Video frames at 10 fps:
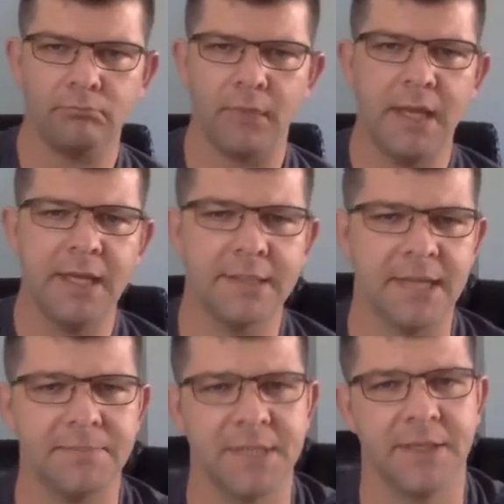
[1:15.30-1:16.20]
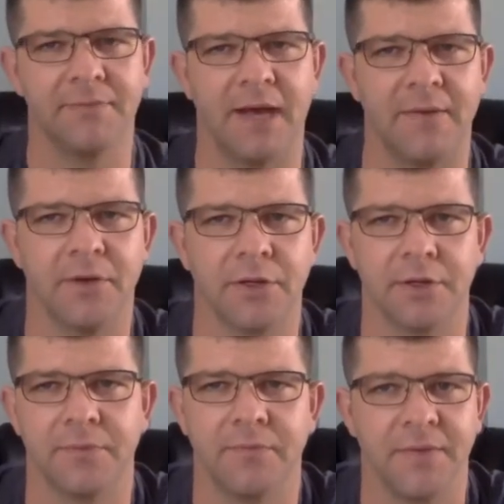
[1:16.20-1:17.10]
He attempted
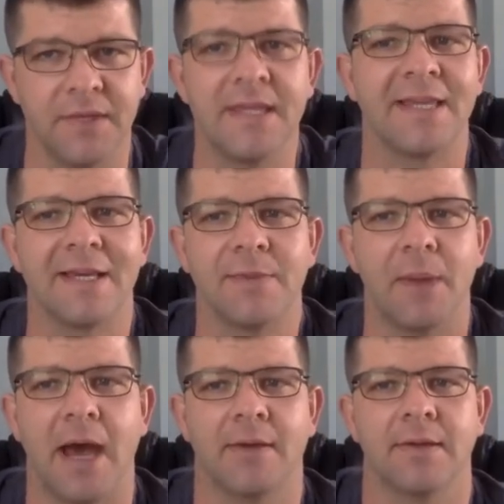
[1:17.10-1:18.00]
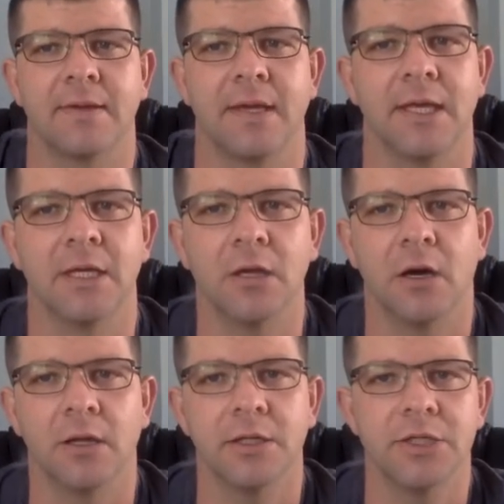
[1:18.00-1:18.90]
556 passes in
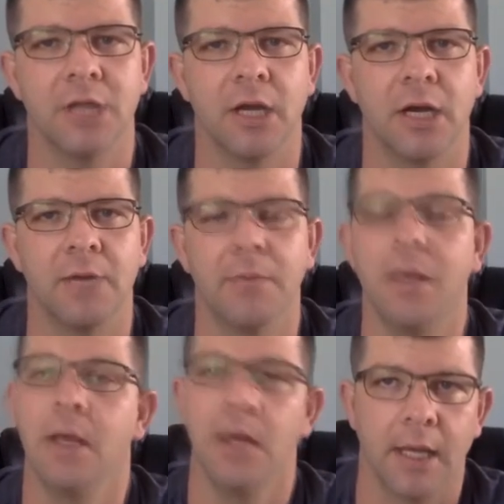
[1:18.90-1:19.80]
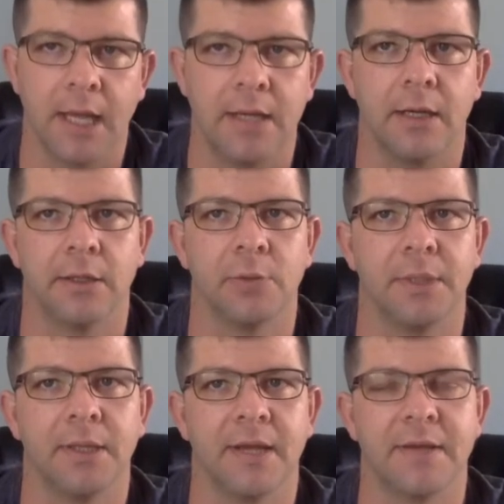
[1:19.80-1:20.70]
college. Again, a little
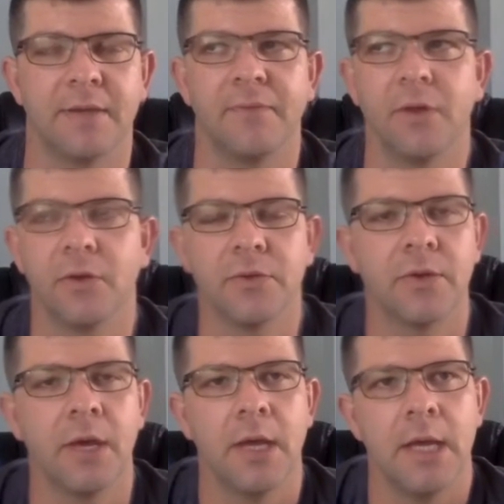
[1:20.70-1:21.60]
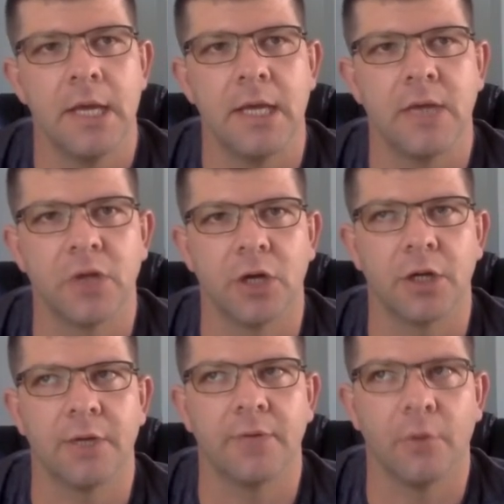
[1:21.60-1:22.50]
bit less than Fields. He
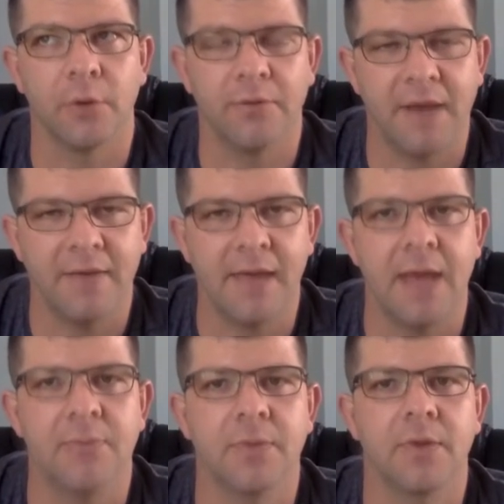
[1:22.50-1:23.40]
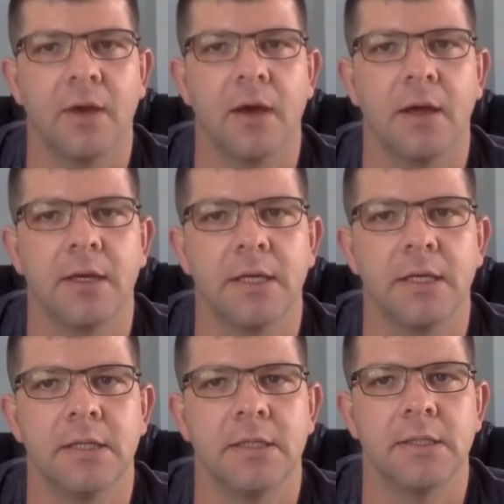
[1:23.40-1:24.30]
started 4 or 5 games
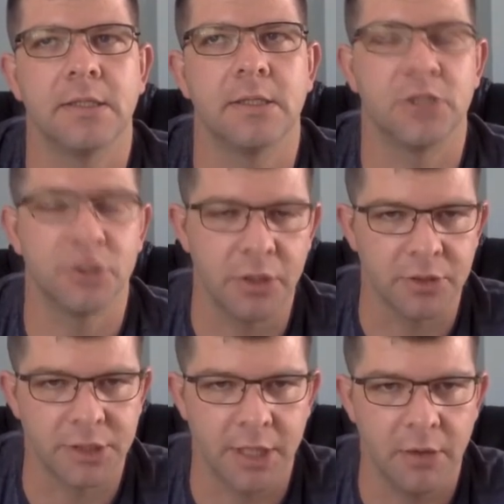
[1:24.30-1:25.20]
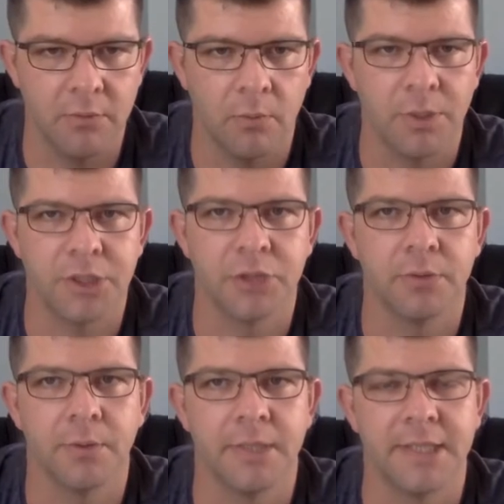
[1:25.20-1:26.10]
his 2 years ago when
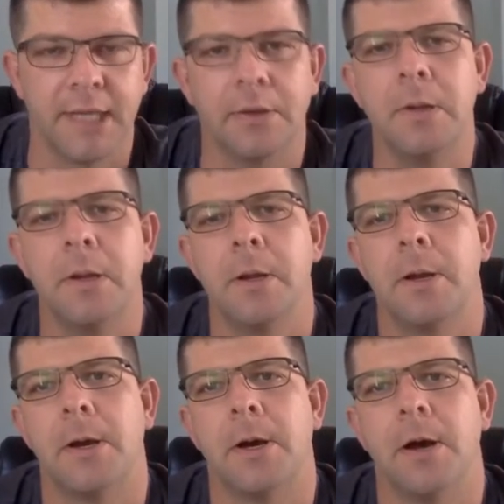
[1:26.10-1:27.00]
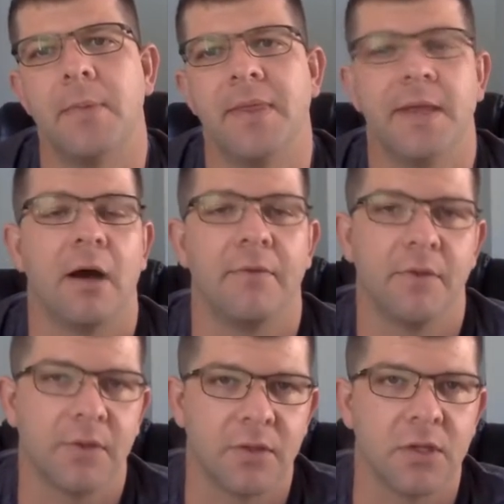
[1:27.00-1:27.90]
Tua went down, and then
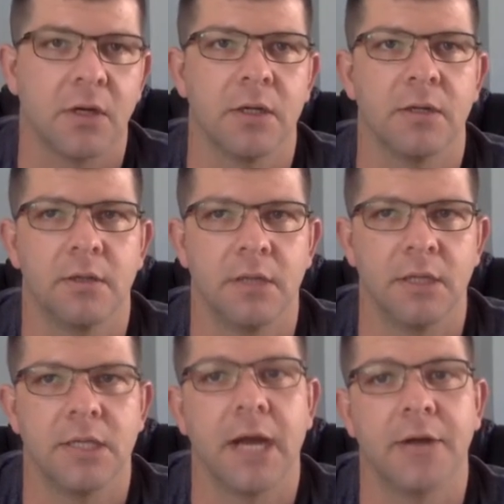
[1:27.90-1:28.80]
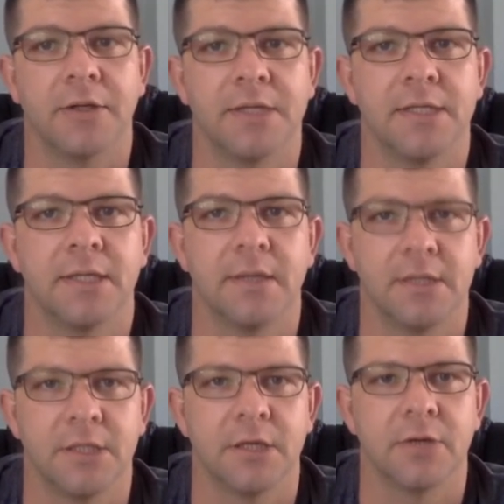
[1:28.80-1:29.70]
obviously started the entire season
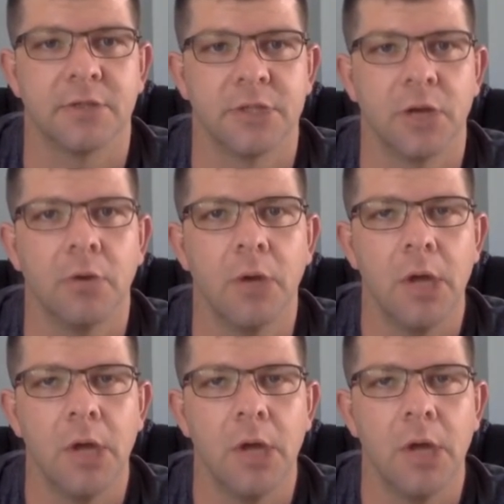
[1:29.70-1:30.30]
this year. So